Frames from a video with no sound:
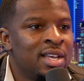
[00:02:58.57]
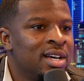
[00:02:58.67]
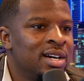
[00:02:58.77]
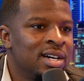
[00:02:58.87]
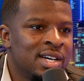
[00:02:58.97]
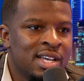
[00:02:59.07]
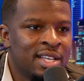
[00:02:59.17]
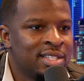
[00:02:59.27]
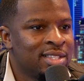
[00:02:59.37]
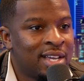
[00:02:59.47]

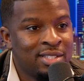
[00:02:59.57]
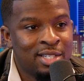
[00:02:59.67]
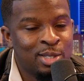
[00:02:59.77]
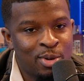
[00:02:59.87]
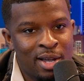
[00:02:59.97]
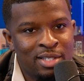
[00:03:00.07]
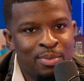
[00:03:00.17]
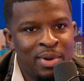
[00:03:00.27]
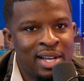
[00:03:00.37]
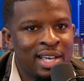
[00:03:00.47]
Like I said, subscribe to the
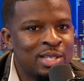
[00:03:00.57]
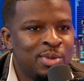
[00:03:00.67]
podcast.